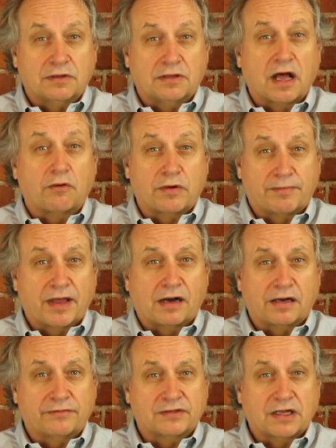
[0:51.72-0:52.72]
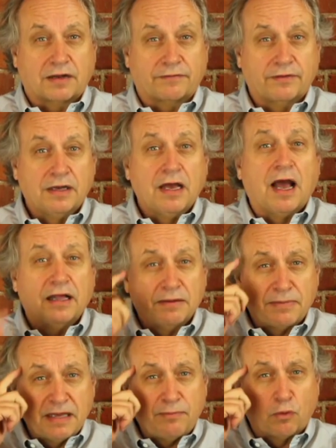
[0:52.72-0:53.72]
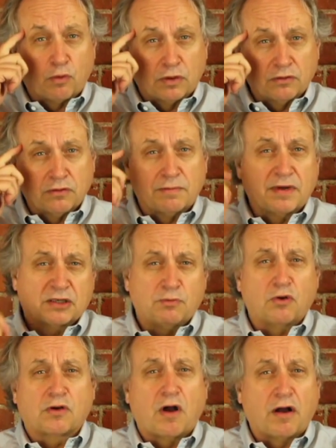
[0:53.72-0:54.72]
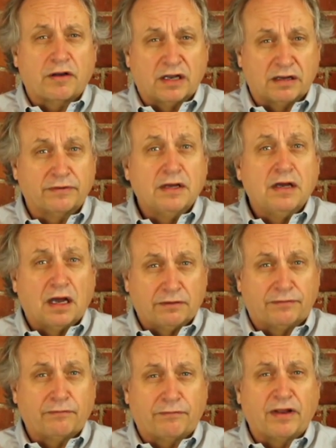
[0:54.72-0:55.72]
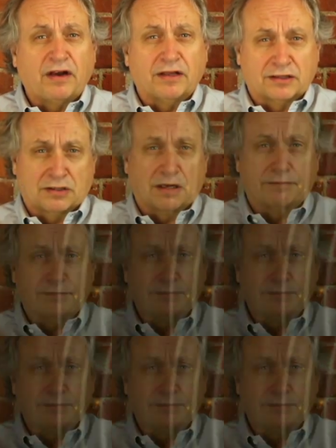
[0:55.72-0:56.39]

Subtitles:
dull, repetitive stuff and the people can do the much more cognitive and fulfilling stuff.